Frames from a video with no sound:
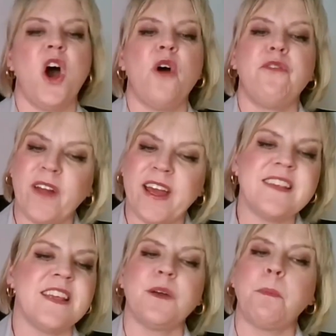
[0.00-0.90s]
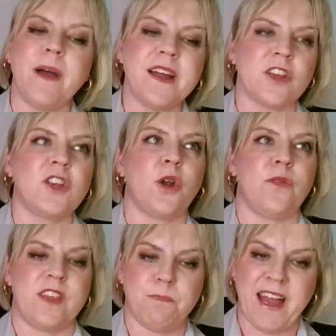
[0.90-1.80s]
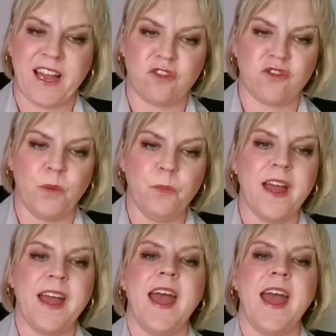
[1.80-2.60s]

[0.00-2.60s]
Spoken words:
of raising a person on the spectrum